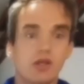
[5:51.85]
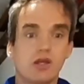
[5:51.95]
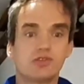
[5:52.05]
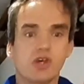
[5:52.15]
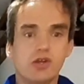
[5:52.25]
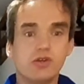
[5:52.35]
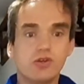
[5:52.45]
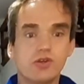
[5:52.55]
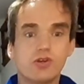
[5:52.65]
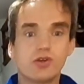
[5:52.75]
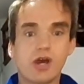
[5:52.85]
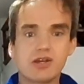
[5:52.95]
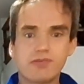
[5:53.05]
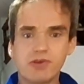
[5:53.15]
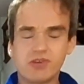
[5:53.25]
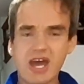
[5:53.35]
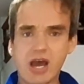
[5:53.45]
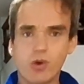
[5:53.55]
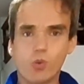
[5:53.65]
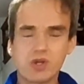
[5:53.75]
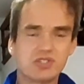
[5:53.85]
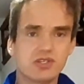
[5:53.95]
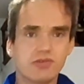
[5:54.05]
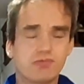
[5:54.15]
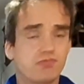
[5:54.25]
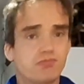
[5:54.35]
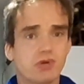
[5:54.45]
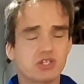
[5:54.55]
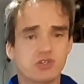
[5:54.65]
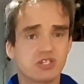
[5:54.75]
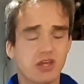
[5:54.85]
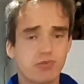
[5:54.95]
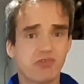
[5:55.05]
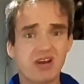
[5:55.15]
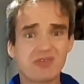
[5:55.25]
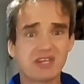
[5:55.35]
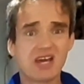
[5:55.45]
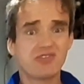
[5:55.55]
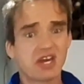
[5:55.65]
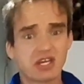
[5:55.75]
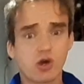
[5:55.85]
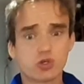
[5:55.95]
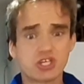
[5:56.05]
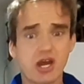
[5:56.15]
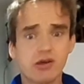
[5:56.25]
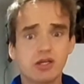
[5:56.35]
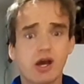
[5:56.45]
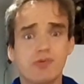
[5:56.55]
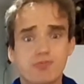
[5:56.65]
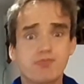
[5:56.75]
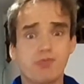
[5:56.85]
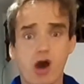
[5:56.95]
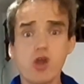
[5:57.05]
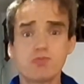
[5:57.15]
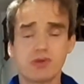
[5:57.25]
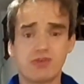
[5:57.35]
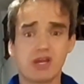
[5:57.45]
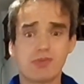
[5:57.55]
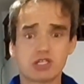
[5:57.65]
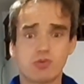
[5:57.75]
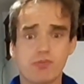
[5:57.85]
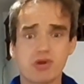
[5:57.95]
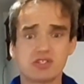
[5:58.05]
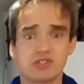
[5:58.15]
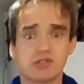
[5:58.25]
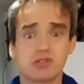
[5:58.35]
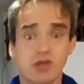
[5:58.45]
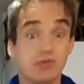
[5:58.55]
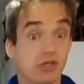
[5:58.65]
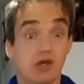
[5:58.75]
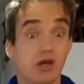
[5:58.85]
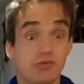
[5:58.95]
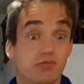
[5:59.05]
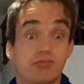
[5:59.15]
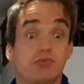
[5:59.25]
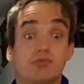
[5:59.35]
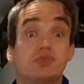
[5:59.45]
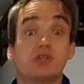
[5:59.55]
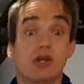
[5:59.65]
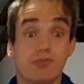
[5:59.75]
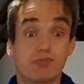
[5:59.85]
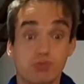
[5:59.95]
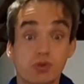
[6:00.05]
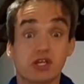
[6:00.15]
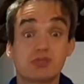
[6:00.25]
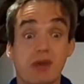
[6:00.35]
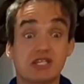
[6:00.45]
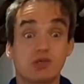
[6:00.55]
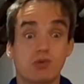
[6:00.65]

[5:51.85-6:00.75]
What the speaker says: So how do you feel now? Once you've brushed your teeth with your left hand, you had a cold shower, I hope you're feeling much more present. I mean, I certainly would expect you